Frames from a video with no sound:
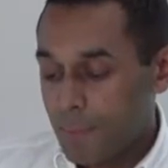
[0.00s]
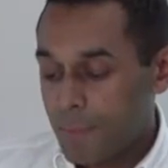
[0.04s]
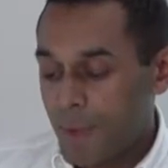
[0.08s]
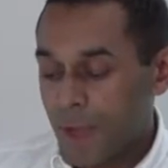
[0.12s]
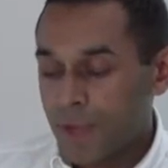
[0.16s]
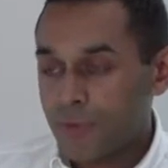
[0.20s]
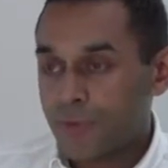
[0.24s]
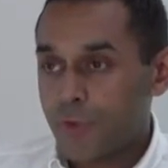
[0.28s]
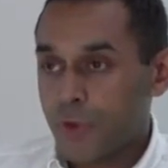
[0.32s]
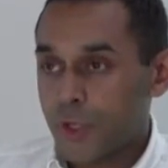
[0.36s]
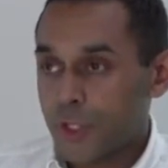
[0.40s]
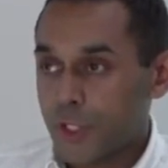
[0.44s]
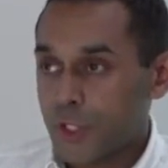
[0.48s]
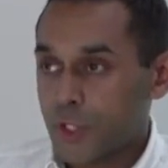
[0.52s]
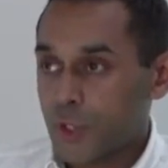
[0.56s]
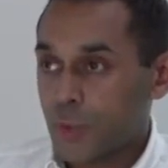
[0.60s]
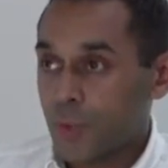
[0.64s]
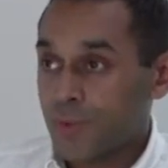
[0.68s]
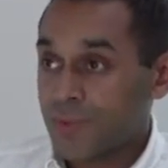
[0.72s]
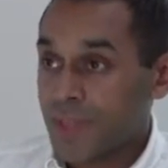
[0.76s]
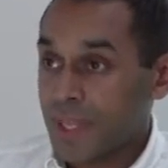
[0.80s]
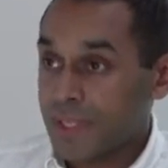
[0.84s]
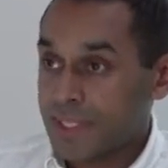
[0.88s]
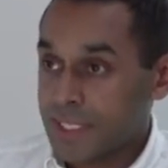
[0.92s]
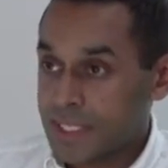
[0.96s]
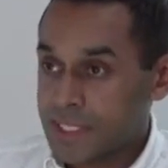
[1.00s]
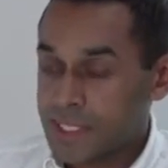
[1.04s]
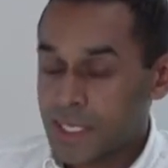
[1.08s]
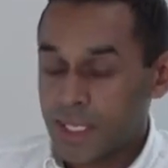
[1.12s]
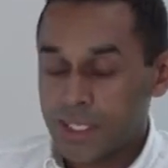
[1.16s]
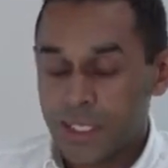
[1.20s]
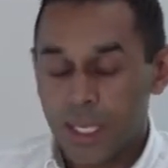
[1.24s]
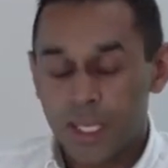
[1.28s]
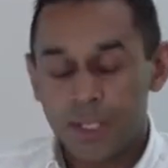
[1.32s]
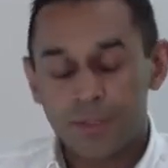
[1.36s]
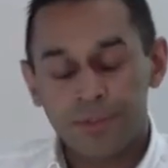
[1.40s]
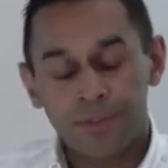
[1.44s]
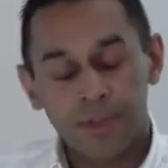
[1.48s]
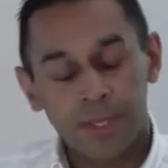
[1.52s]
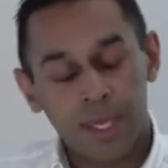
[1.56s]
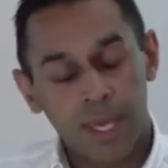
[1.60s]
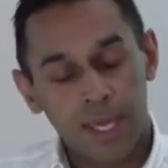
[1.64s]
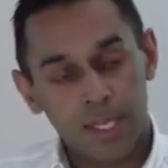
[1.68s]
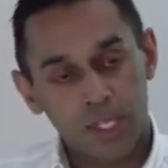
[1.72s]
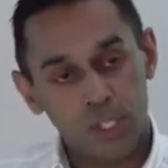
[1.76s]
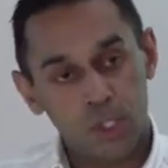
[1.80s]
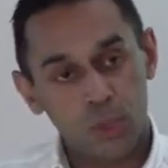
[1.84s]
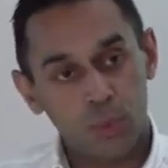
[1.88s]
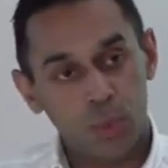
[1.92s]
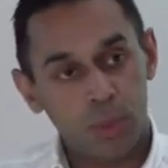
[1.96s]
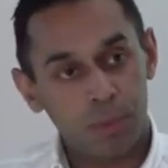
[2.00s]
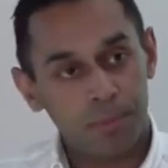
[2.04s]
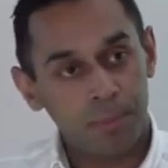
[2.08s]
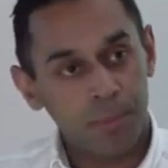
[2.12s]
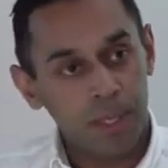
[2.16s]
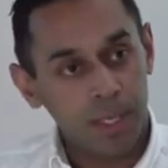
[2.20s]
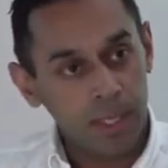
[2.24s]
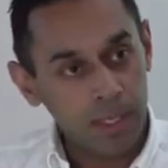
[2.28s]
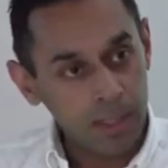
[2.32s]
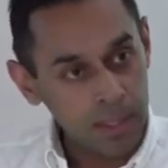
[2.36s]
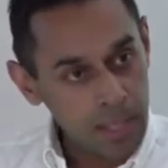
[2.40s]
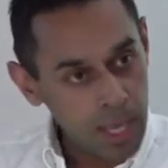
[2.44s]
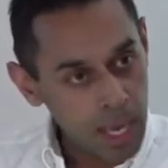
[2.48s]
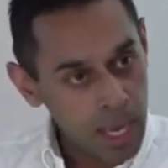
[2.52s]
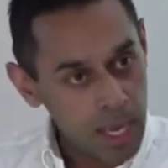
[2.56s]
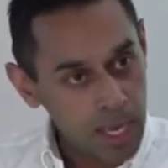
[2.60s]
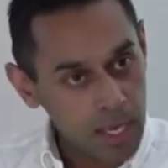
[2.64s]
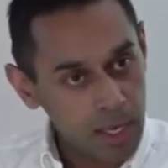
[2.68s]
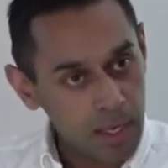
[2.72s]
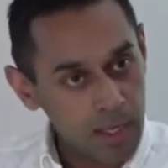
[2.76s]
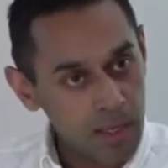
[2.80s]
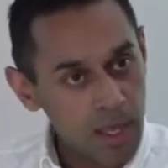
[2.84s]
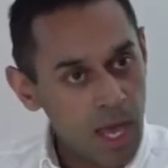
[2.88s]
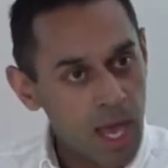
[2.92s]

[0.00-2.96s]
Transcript: by virtue of their disidentification with being gay,